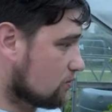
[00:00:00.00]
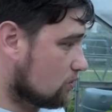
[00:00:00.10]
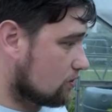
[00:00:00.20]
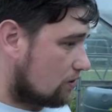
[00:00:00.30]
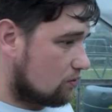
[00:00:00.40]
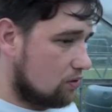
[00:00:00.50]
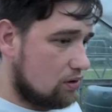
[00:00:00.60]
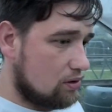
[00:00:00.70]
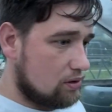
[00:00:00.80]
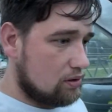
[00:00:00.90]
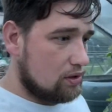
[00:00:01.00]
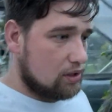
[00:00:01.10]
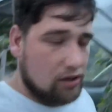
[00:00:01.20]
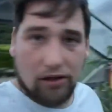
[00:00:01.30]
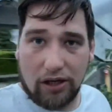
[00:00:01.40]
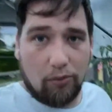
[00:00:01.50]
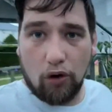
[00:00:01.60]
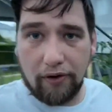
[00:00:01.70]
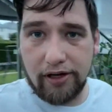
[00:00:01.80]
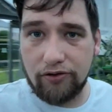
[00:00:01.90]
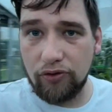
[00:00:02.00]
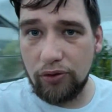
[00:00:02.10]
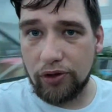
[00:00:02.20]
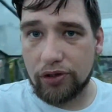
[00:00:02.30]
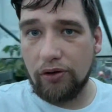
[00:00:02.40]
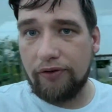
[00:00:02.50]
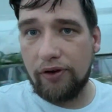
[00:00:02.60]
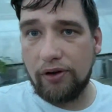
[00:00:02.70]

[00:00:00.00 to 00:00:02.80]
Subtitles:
going to do. Because I'm already growing the stuff.